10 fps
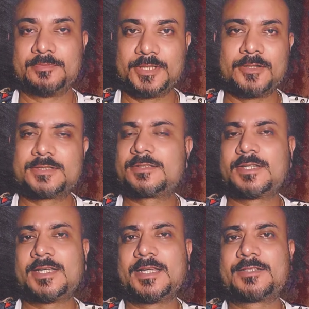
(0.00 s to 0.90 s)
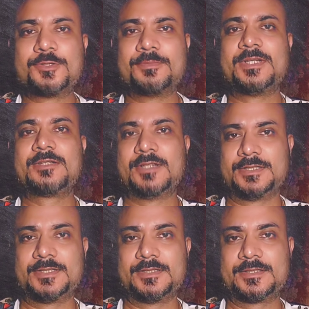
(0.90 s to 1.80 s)
because I had so many
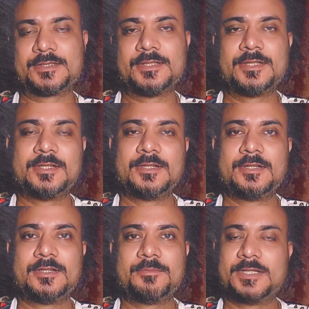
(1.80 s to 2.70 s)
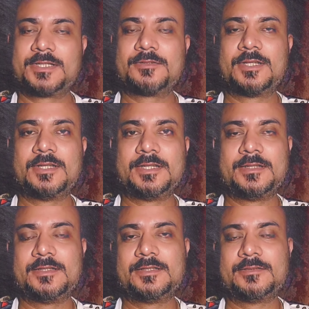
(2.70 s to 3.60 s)
questions,
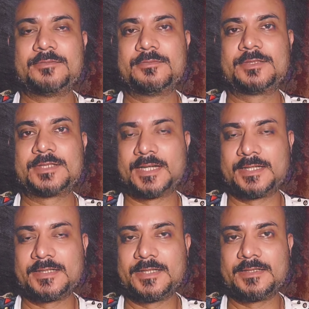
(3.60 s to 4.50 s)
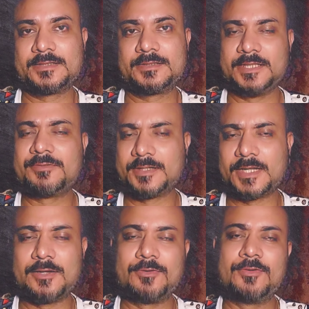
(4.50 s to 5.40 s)
particularly in the starting days,
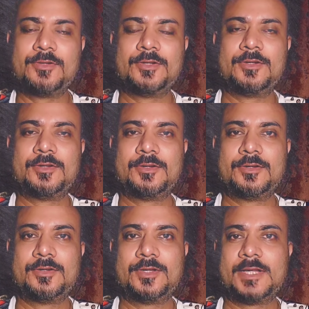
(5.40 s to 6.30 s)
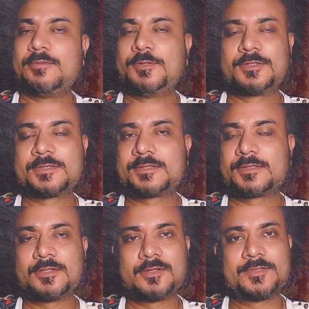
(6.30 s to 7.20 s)
even now. And most
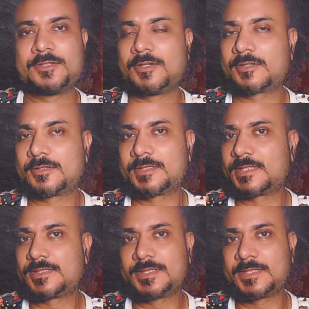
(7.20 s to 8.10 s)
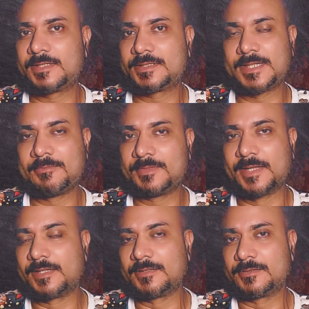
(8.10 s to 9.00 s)
of the doctors had said the same
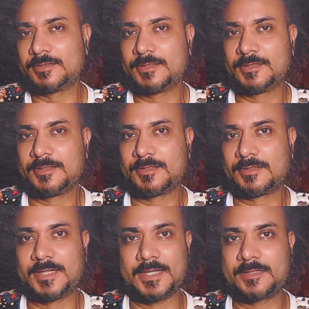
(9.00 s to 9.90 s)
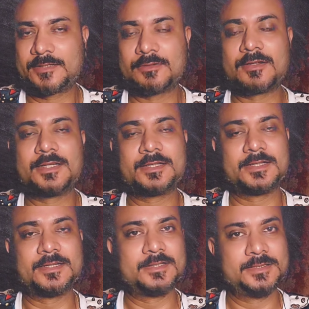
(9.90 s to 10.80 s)
thing, that
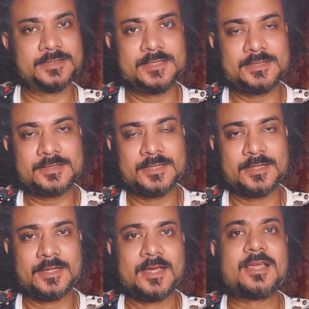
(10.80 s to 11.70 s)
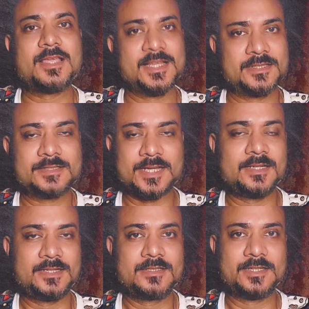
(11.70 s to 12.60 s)
chronic kidney disease is a
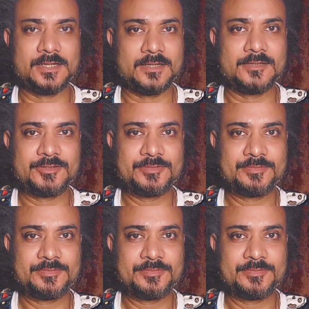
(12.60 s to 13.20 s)
silent killer.